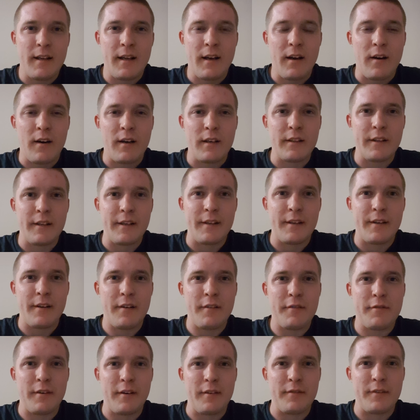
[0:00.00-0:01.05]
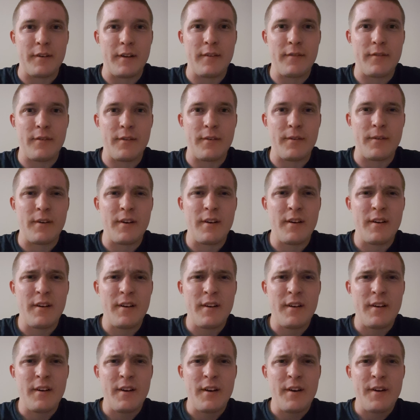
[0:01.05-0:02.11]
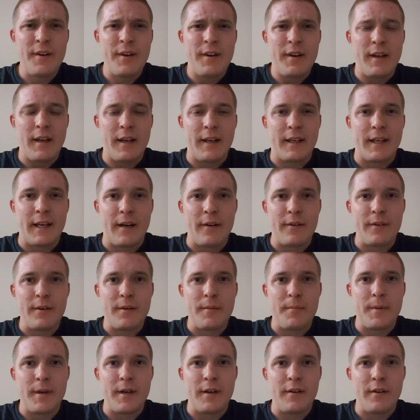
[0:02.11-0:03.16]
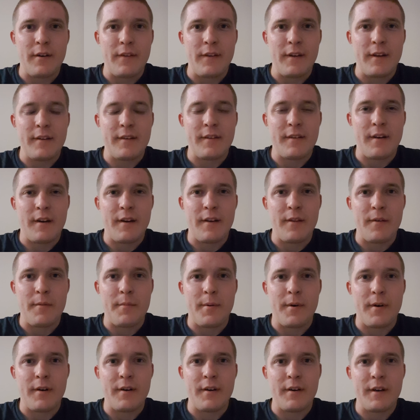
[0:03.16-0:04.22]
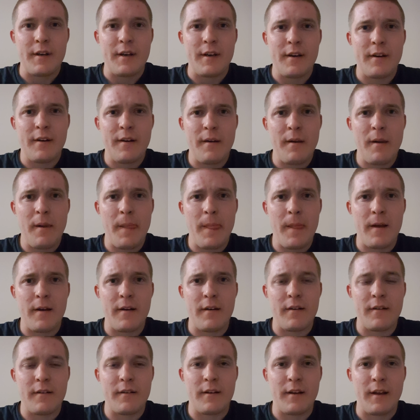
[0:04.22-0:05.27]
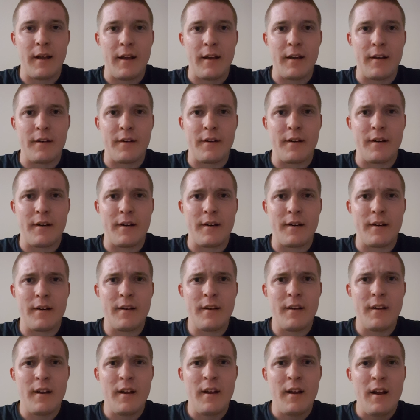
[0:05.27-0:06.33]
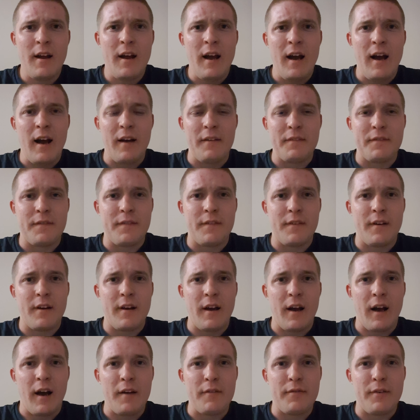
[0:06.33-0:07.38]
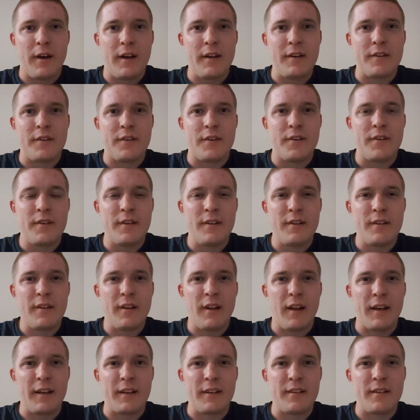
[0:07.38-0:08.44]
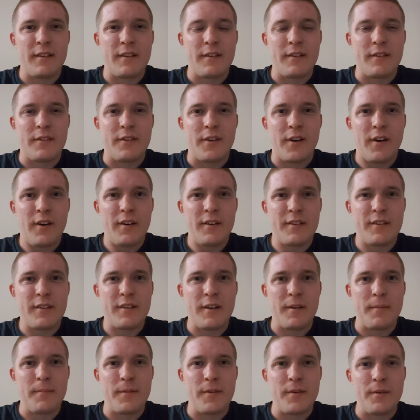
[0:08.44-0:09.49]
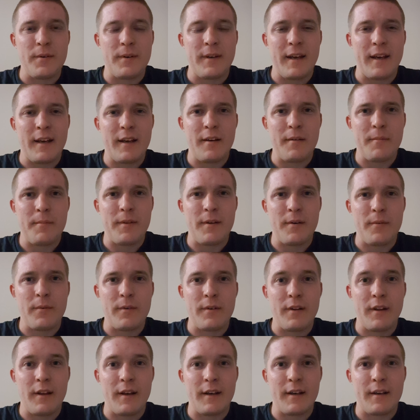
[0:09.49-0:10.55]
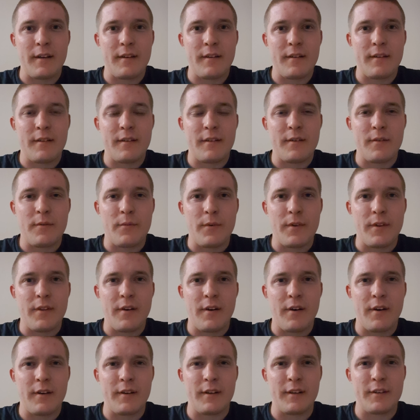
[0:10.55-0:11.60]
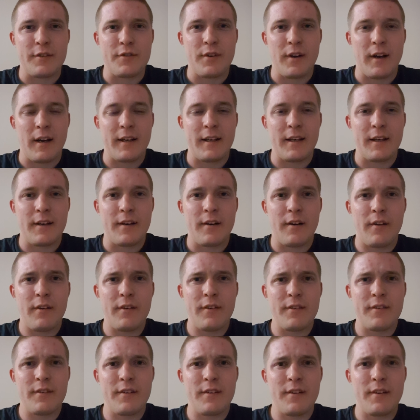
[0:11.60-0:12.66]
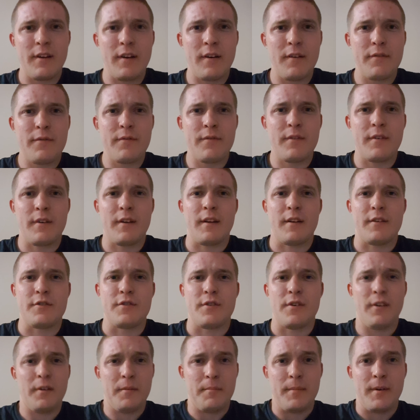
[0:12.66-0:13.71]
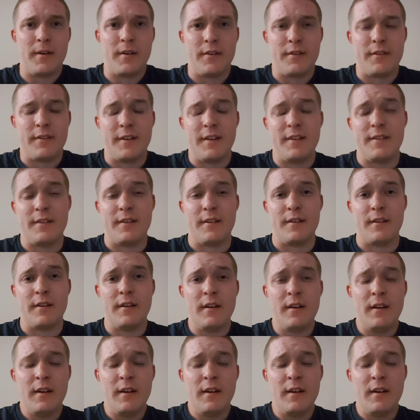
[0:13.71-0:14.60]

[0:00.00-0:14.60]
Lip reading: oddly enough, I've never encountered a bear on that side of the park, and I've I've had like dogs come through camp that were like with hunting tracking collars and stuff during bear season.